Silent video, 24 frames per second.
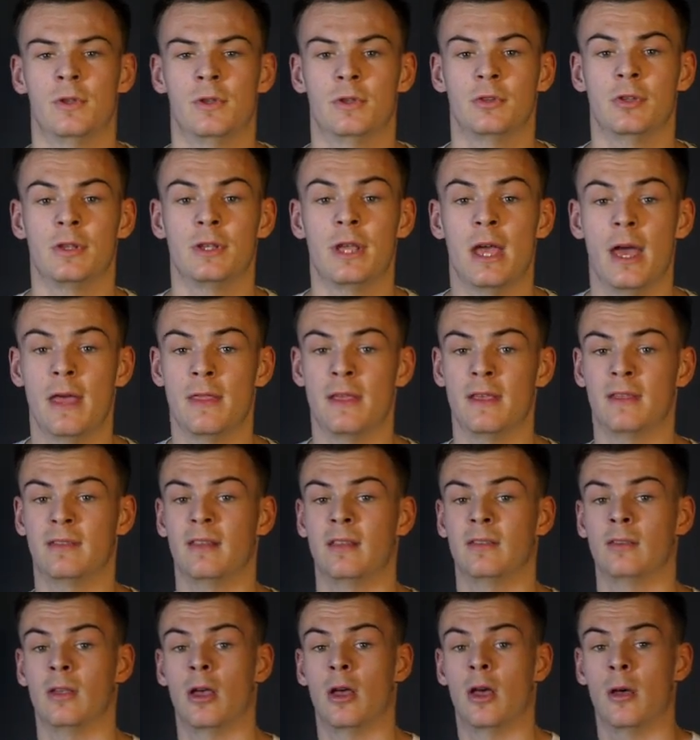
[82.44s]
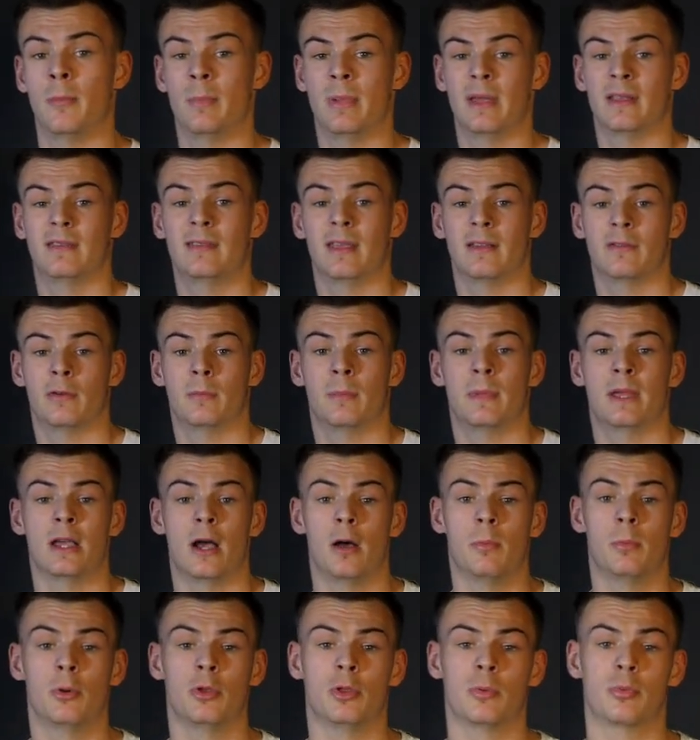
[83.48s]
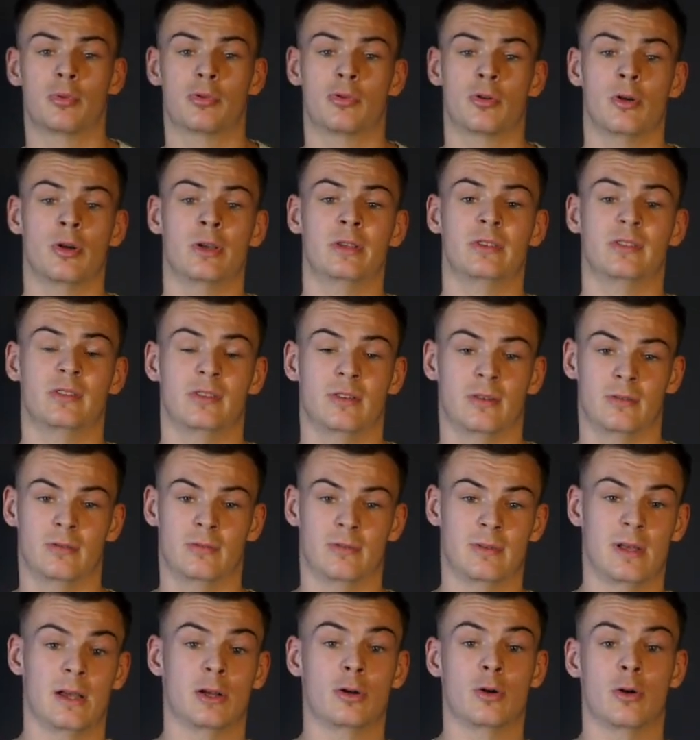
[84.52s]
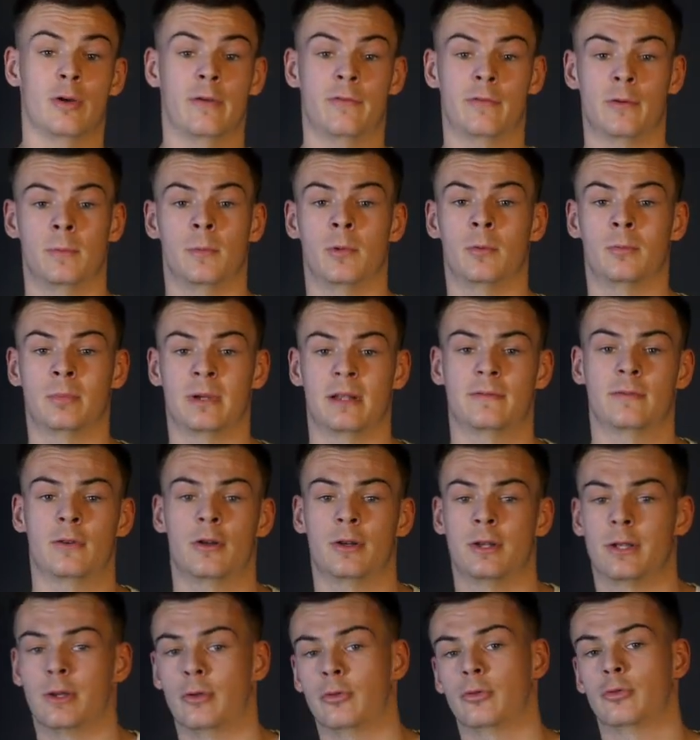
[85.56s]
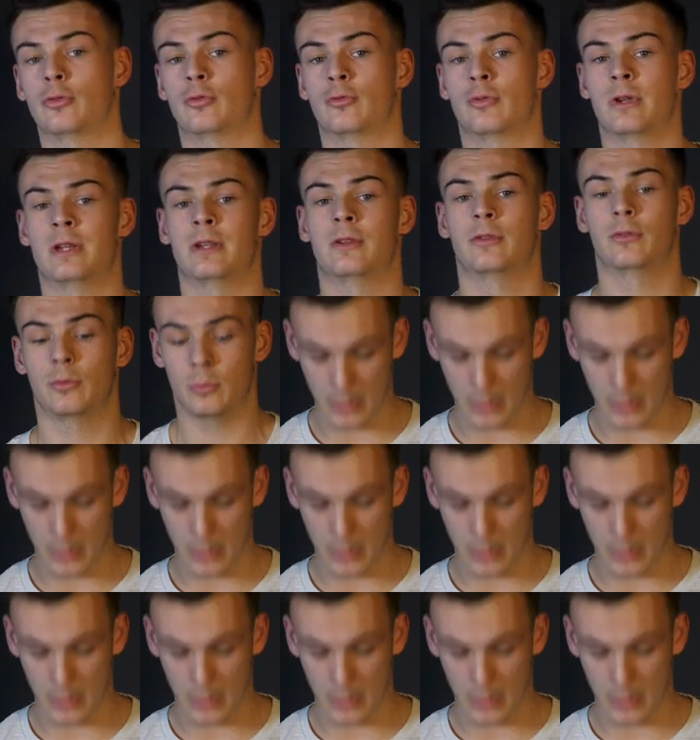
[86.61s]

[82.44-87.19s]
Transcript: So yeah, this is a big tick from me. I'll put the price that I got it from on Black Friday on screen as